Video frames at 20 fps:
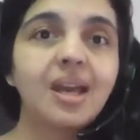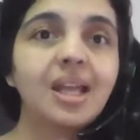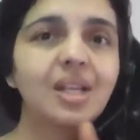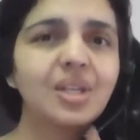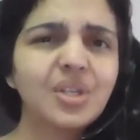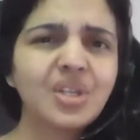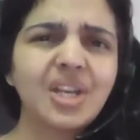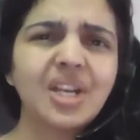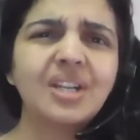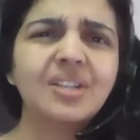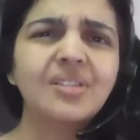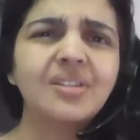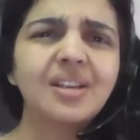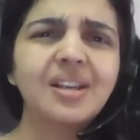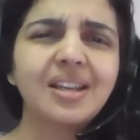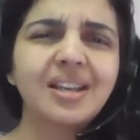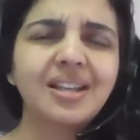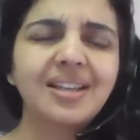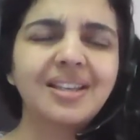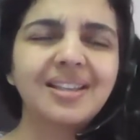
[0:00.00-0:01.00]
I'll share the
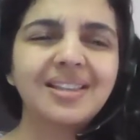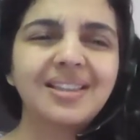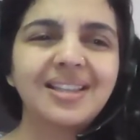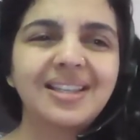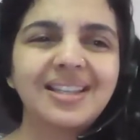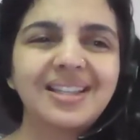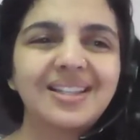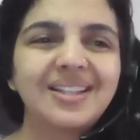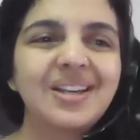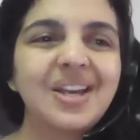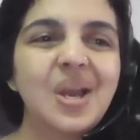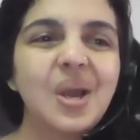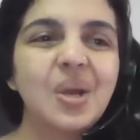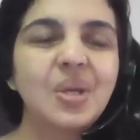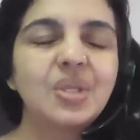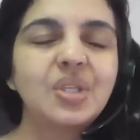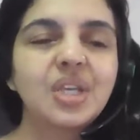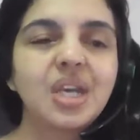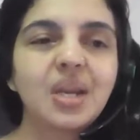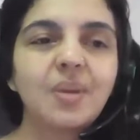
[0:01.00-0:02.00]
link in the
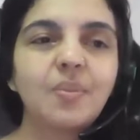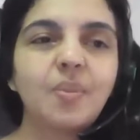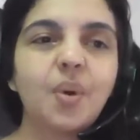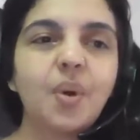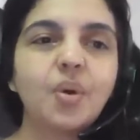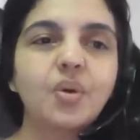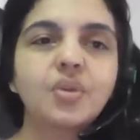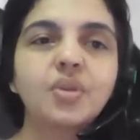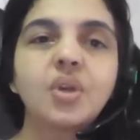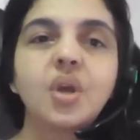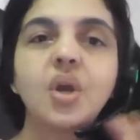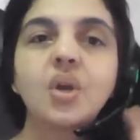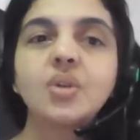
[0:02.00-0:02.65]
chat box.